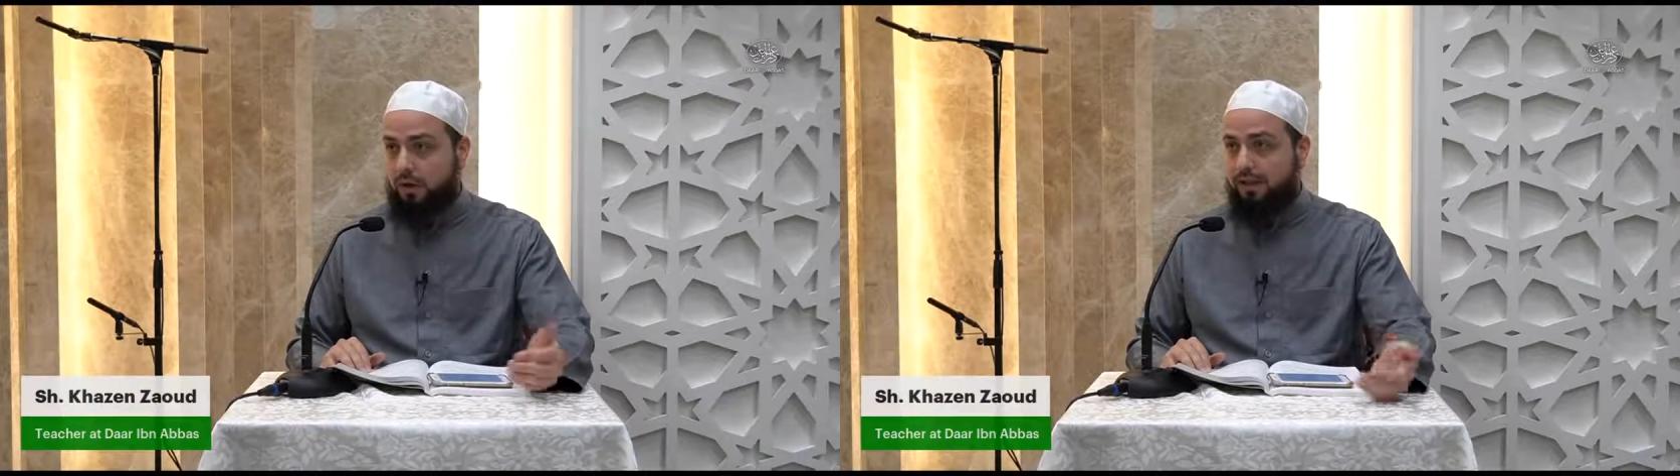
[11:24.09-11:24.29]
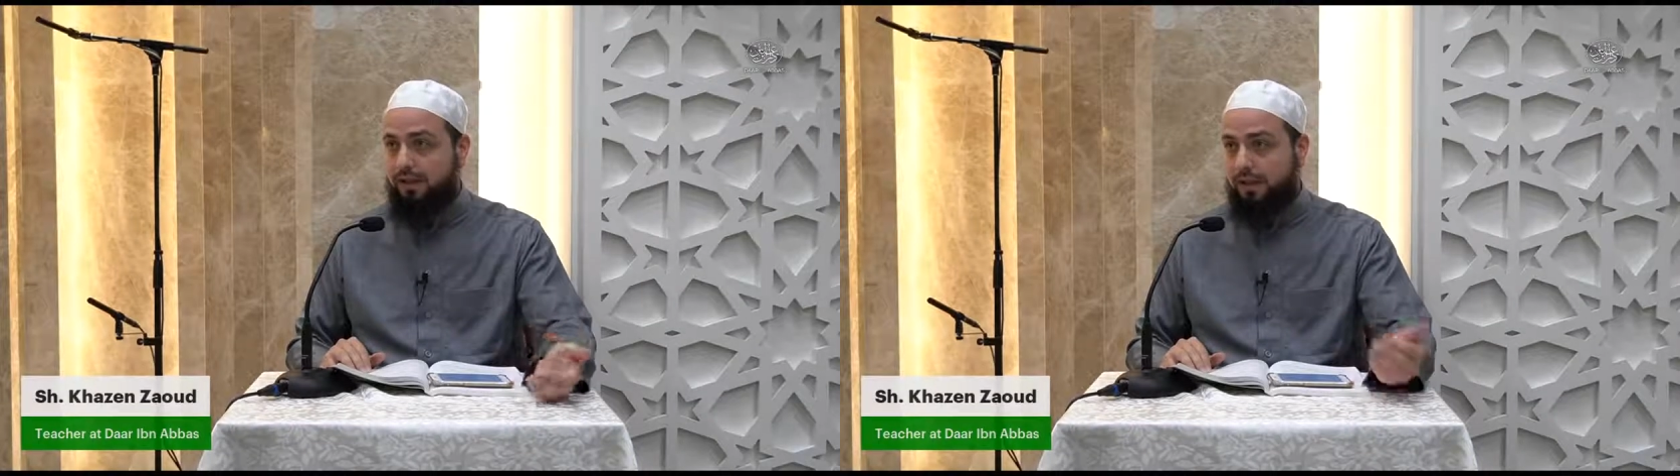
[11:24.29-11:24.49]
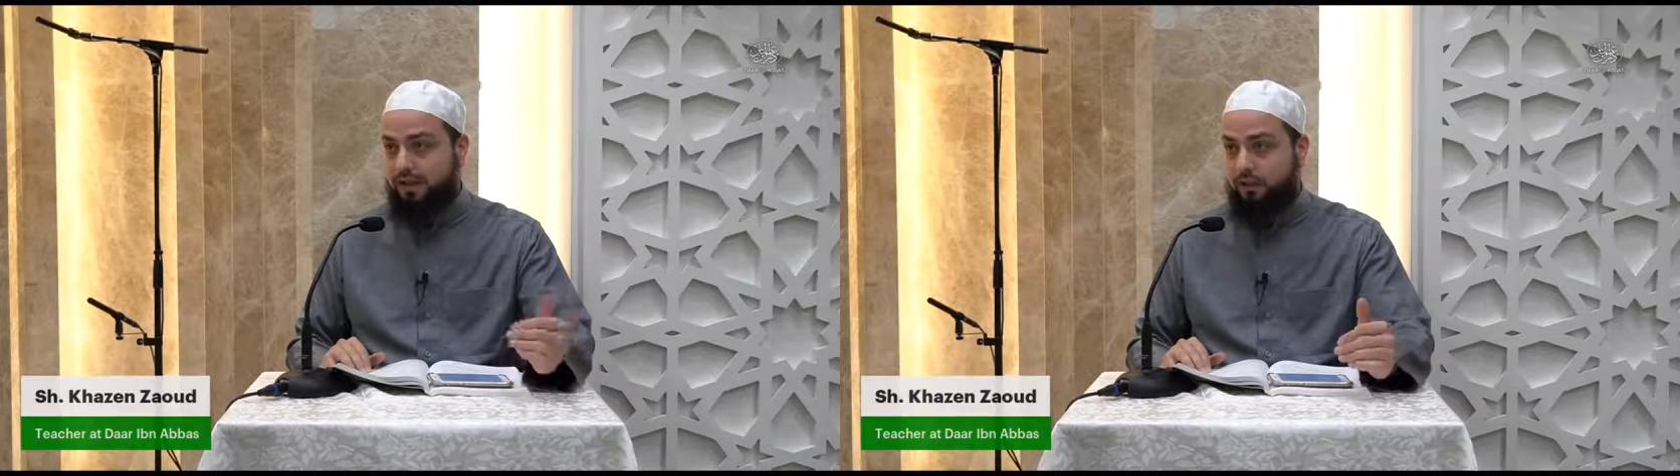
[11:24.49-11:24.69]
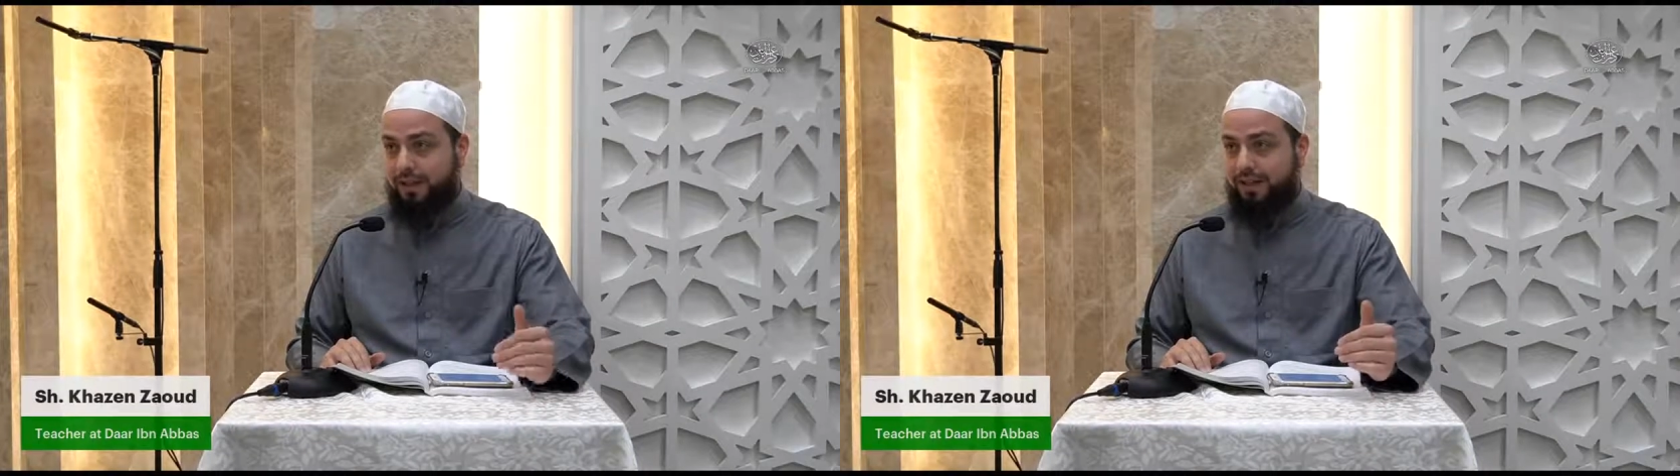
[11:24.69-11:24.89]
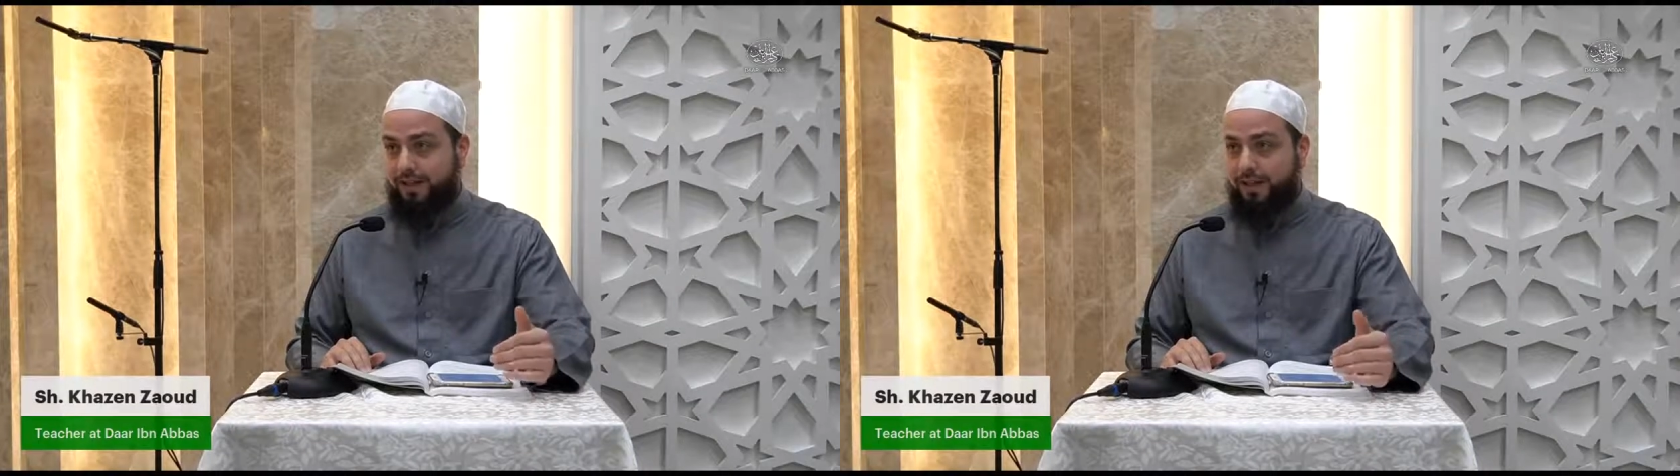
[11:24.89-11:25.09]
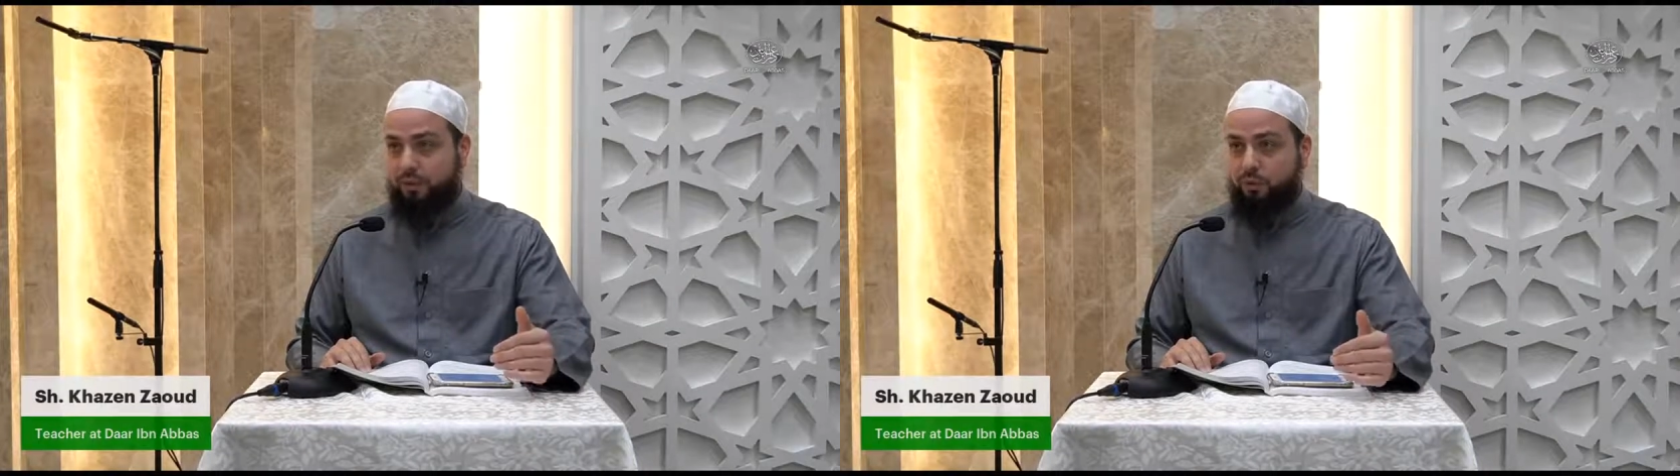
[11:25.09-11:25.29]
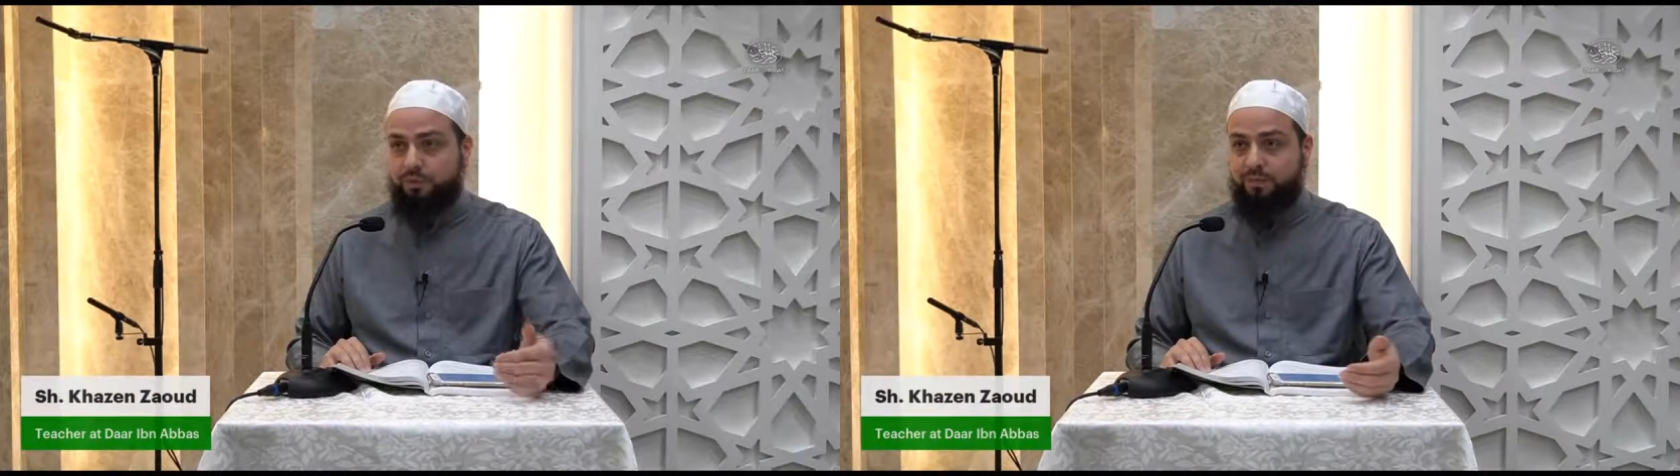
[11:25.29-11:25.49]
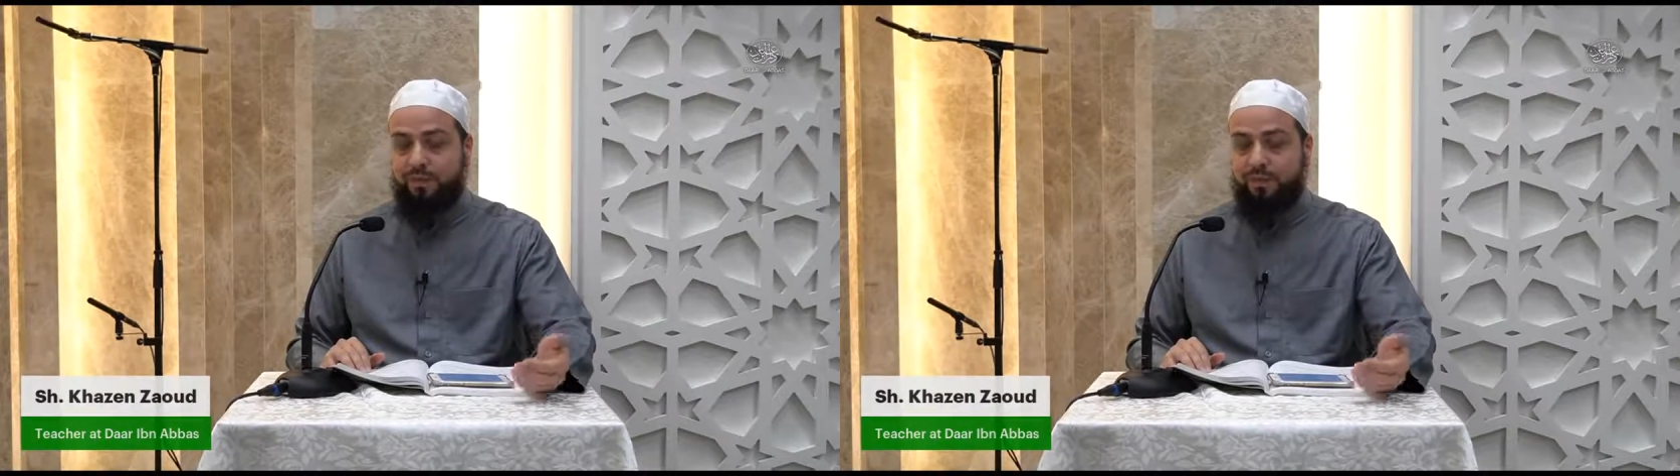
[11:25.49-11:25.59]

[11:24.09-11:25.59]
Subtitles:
on that riding animal